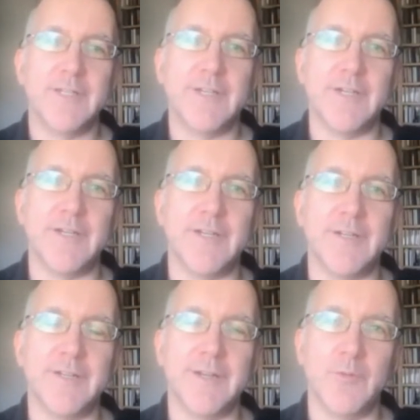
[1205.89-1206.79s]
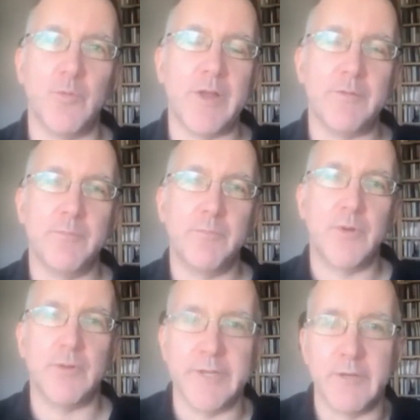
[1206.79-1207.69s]
what
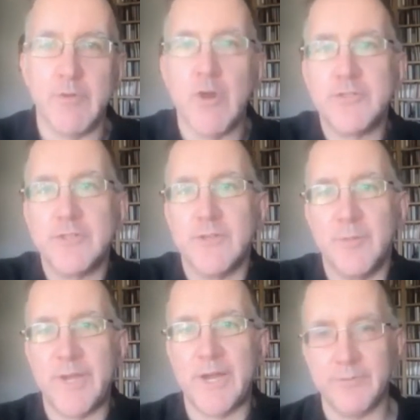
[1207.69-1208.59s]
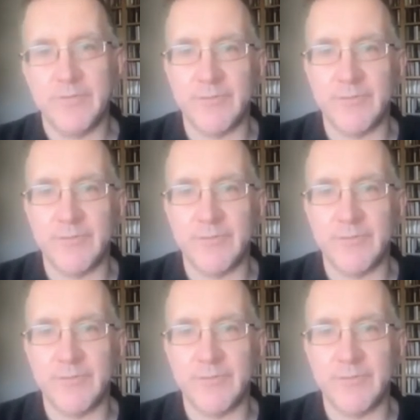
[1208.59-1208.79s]
Baudelaire wrote about